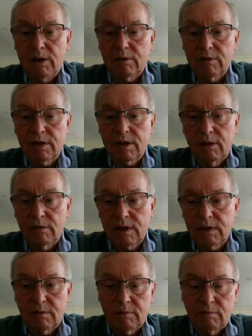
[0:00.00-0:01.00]

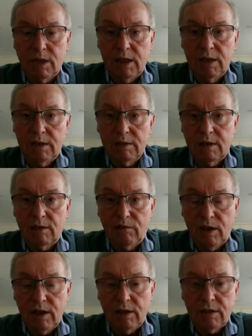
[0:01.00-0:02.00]
Microsoft's Windows
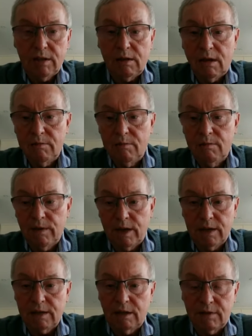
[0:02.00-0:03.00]
Defender.
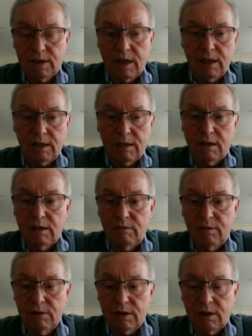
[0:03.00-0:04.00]
As I've said,
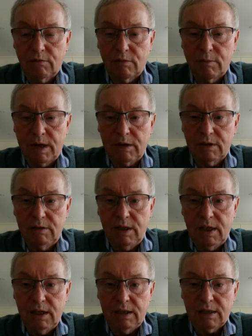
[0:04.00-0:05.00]
I've used it for about 2
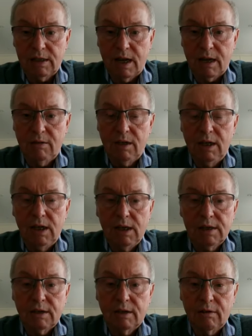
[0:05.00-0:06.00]
years now.
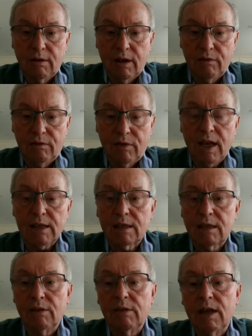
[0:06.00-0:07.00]
So if
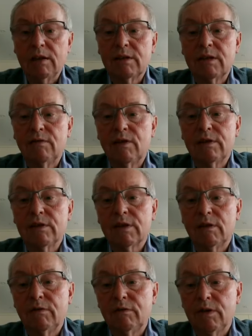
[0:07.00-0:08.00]
that's the only antivirus
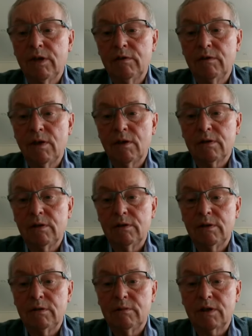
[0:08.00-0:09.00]
software you've got
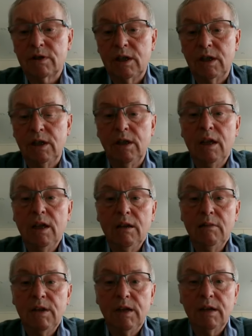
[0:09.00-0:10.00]
on your machine,
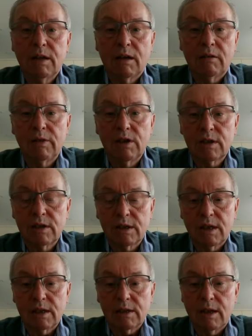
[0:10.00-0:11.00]
be encouraged
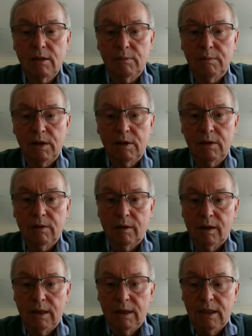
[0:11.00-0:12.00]
because that's helping you.